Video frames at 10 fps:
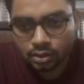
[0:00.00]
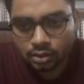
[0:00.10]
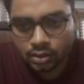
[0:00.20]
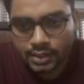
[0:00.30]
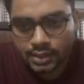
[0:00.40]

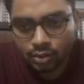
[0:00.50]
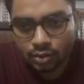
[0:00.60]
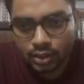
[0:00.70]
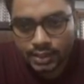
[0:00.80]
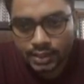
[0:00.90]
is called
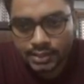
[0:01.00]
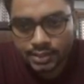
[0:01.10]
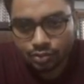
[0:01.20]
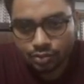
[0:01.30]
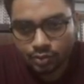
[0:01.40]
as the
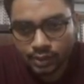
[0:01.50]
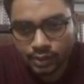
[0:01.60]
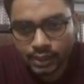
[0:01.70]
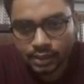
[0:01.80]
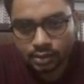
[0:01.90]

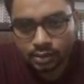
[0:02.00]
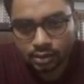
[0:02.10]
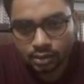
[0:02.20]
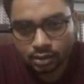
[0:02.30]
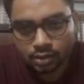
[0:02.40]
swiveling
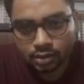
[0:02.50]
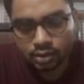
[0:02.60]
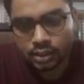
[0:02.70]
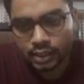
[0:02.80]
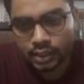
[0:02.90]

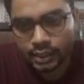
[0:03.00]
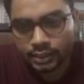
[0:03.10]
head.